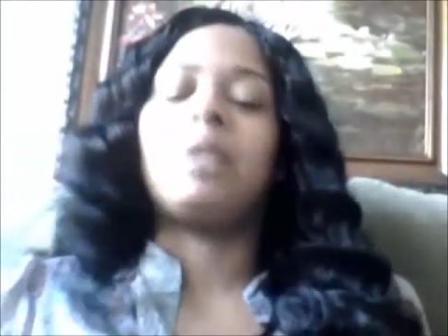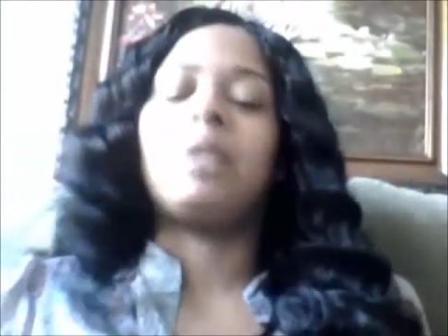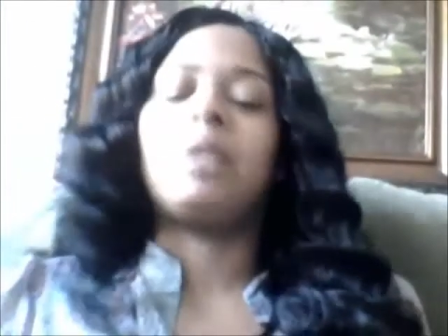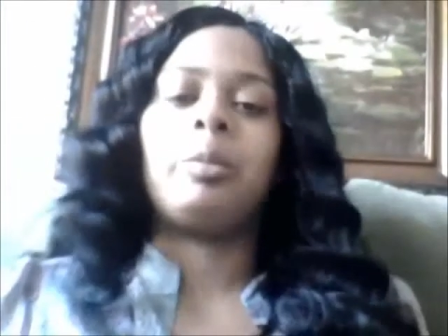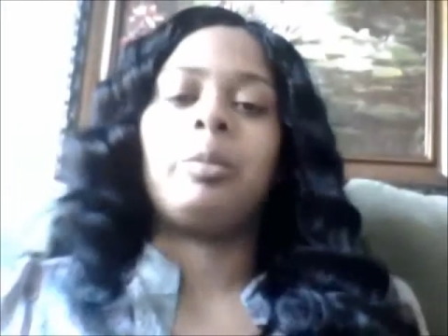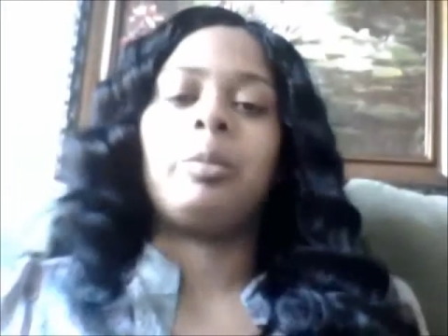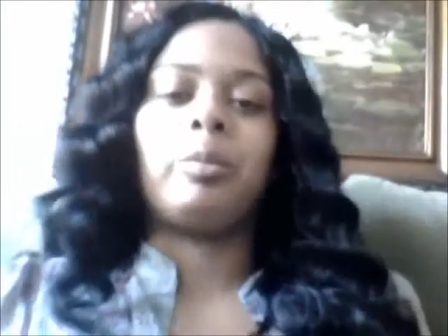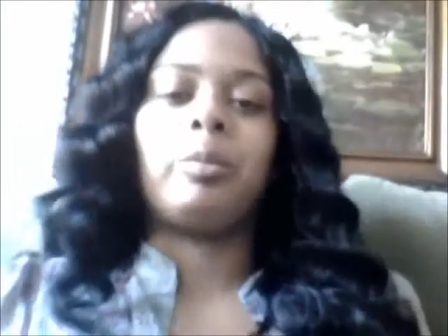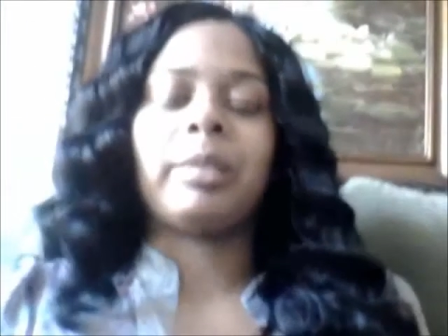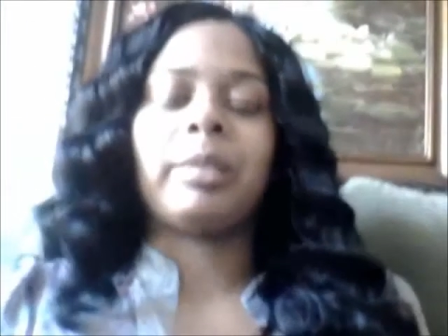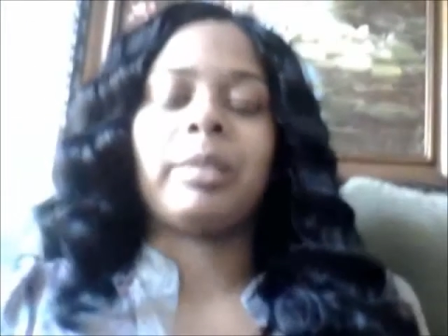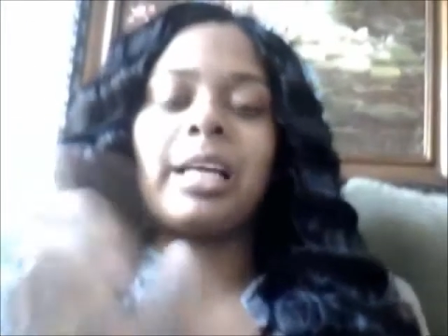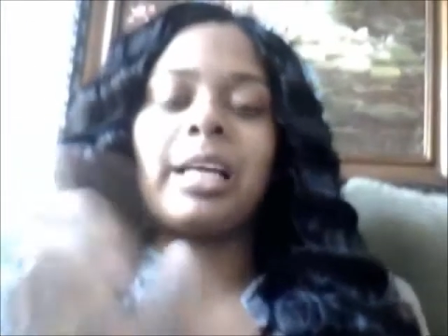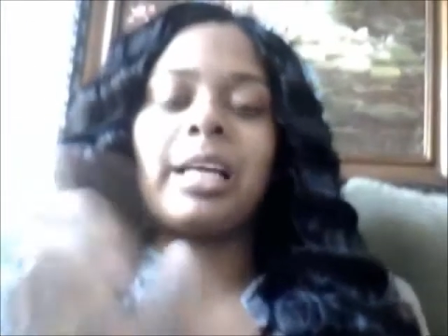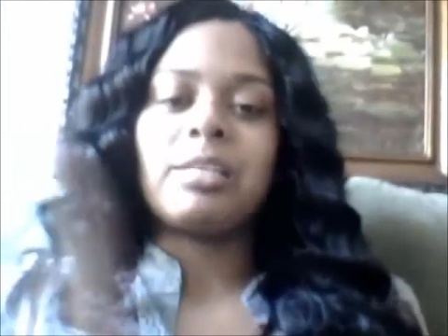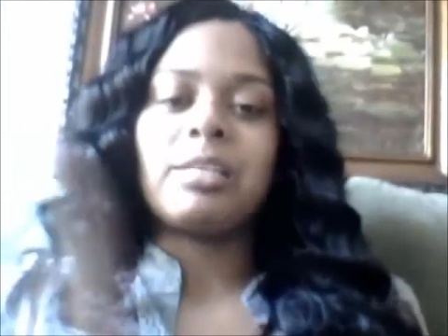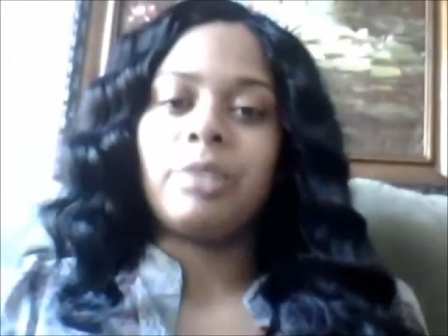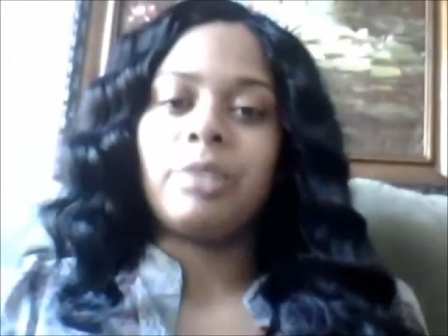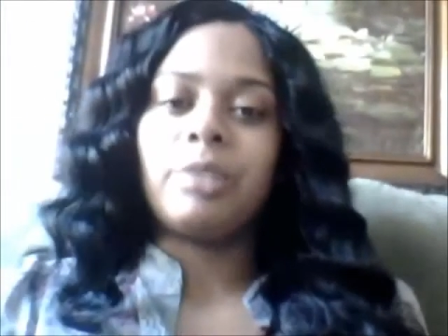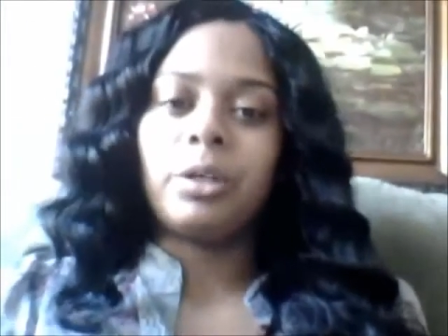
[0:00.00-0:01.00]
Like, but my
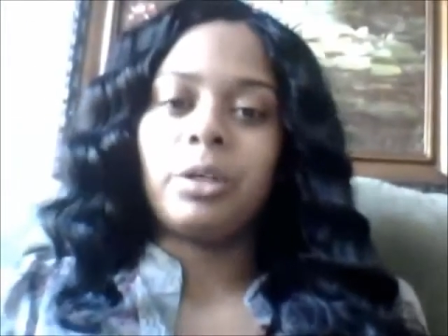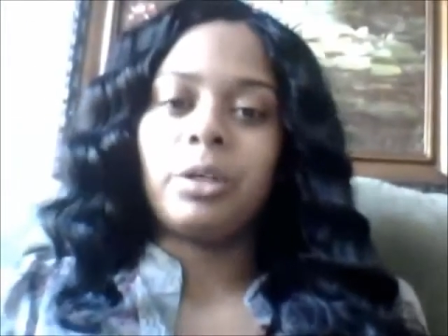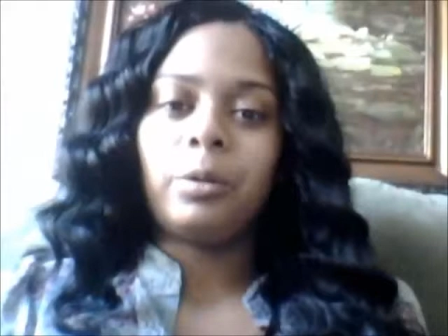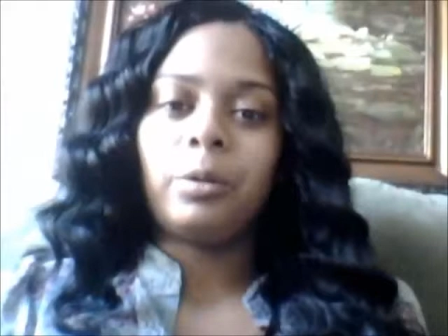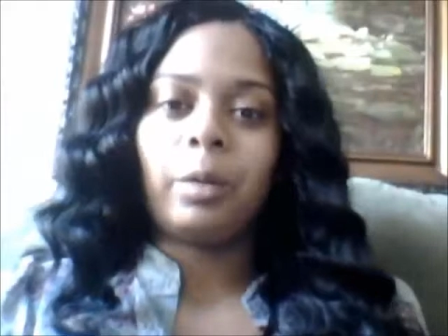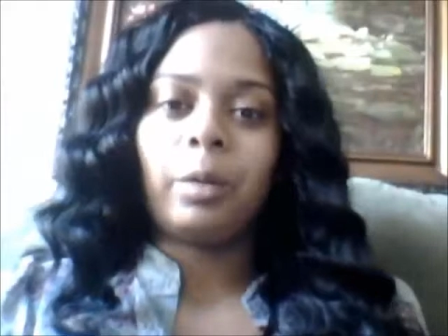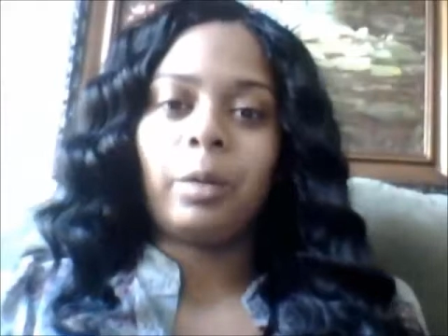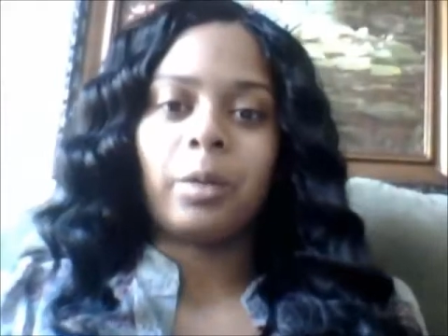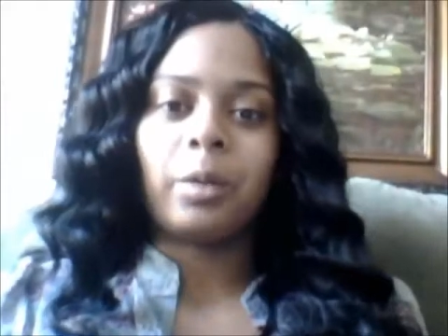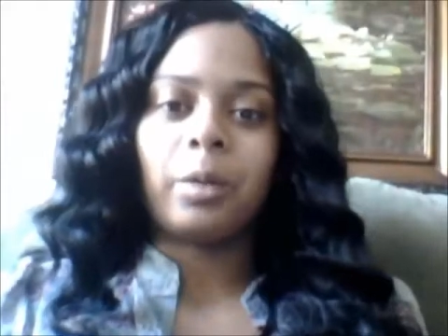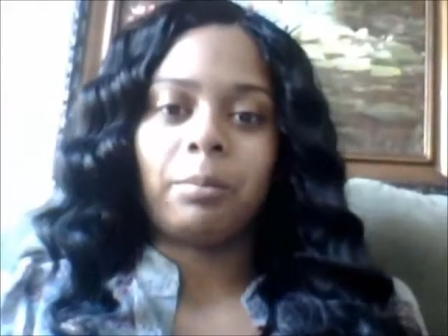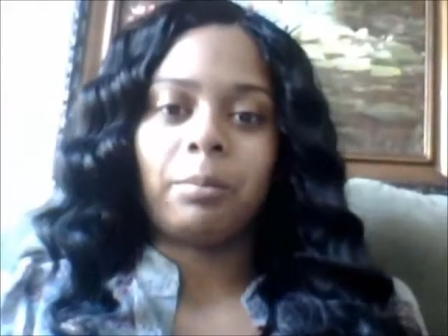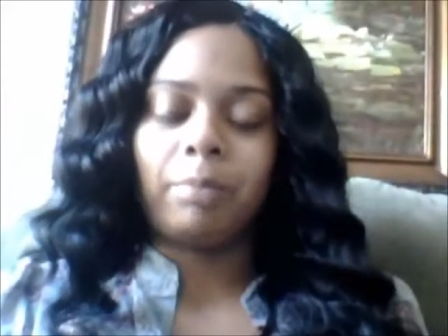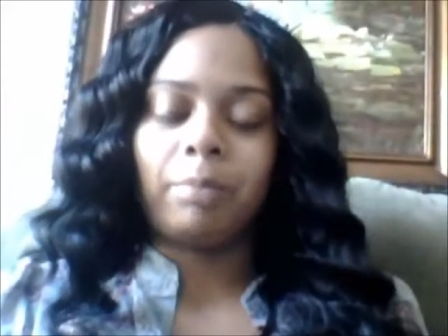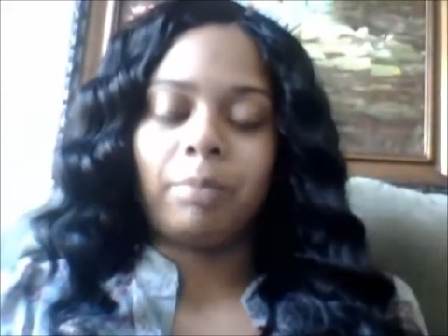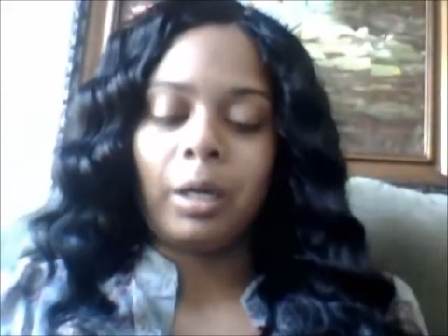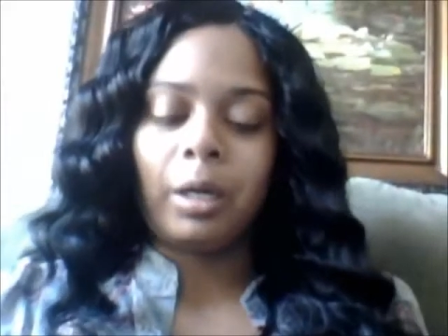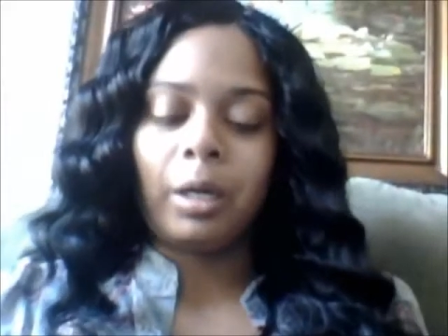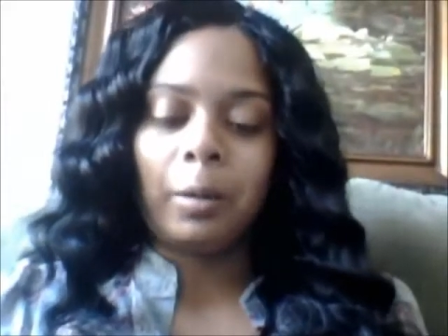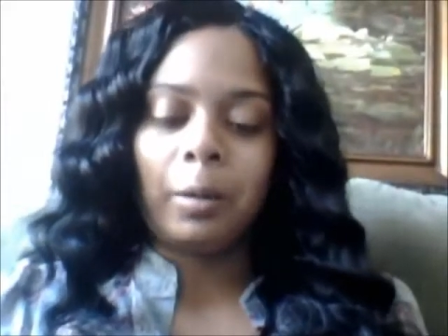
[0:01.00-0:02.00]
last video, like with the
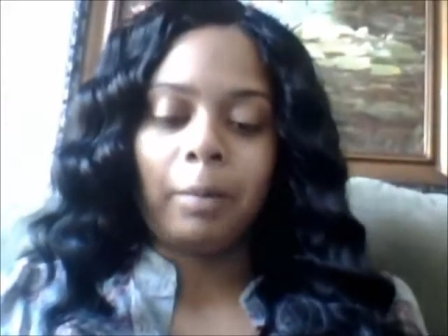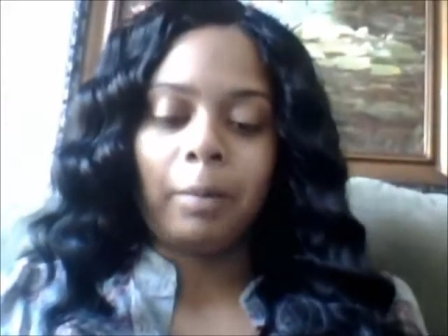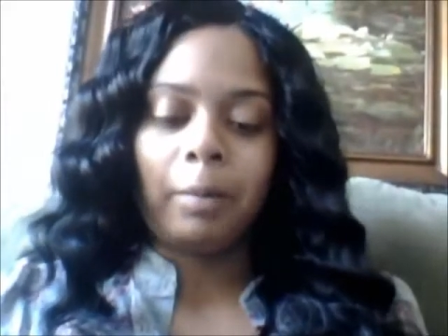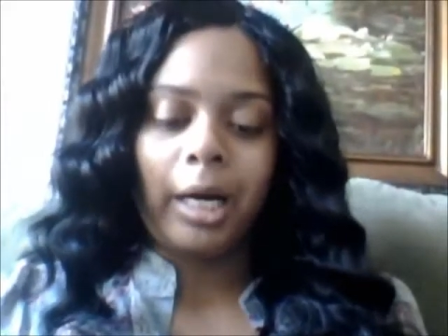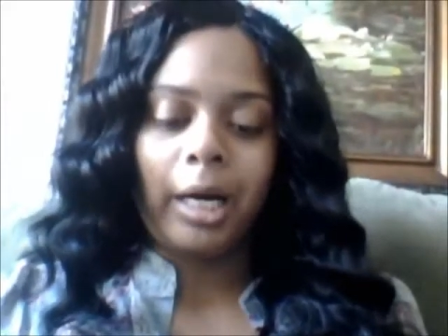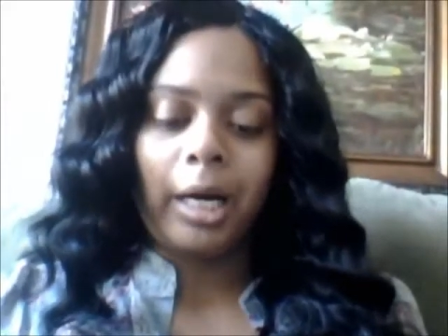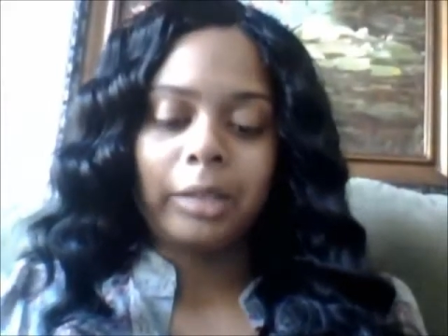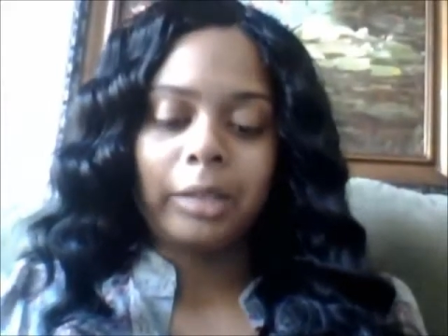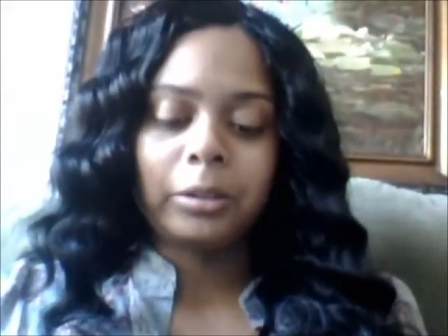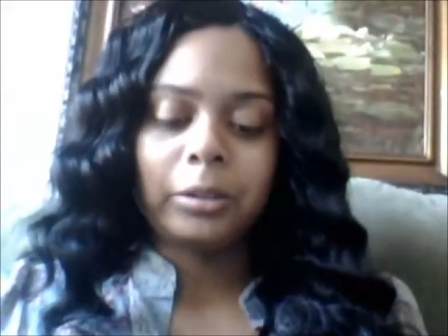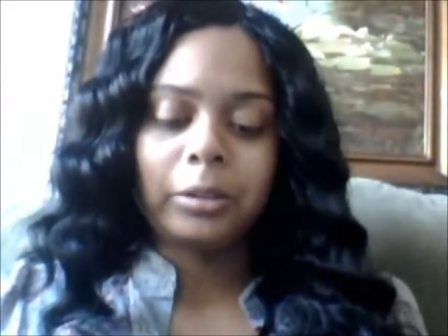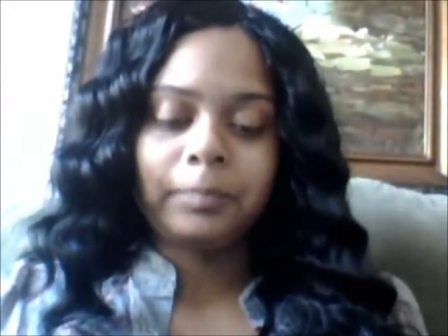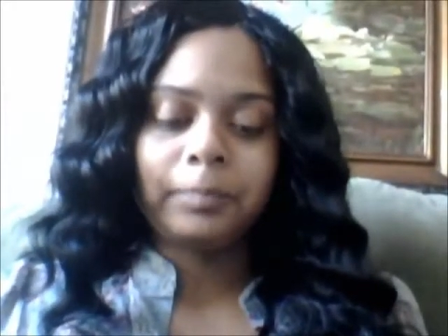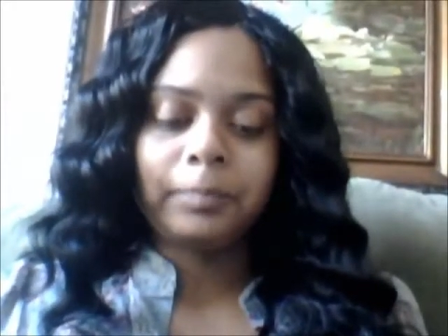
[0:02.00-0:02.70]
um Posh,